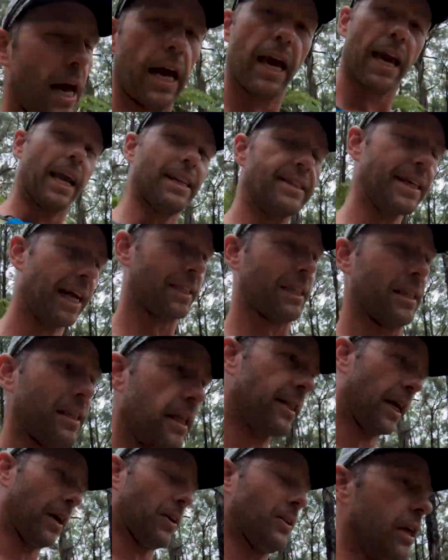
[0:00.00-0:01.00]
it's actually the
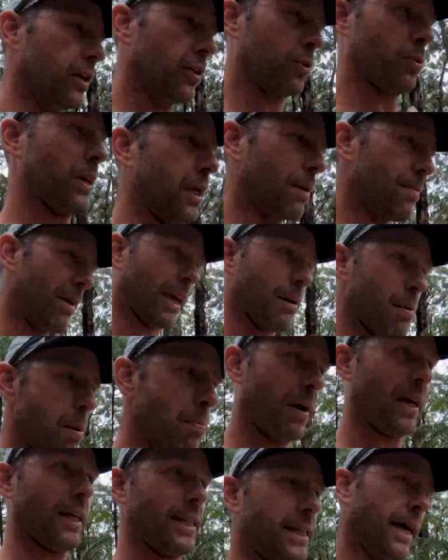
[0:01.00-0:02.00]
downhills where you can make up a
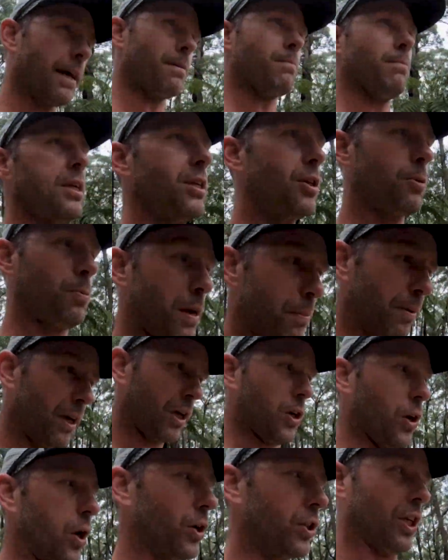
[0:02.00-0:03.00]
bit of time, but just be a bit
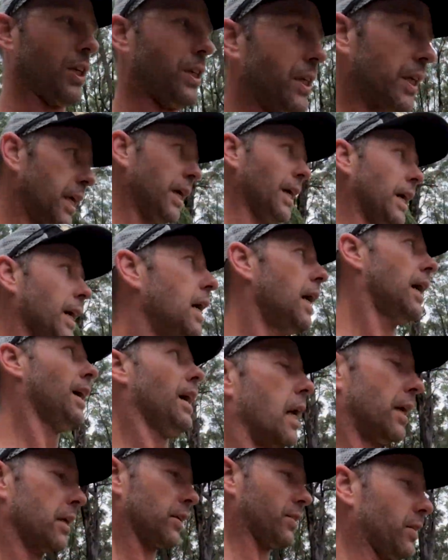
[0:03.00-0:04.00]
cautious
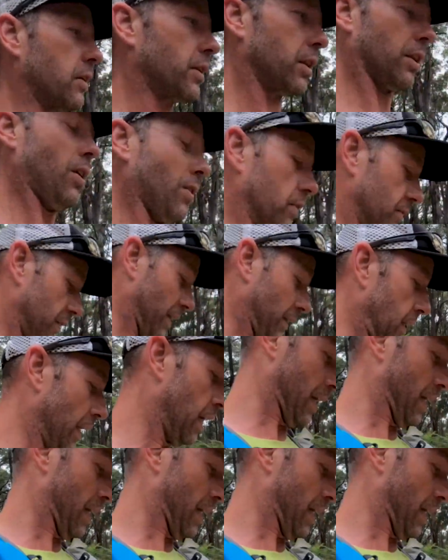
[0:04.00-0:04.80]
with the long run.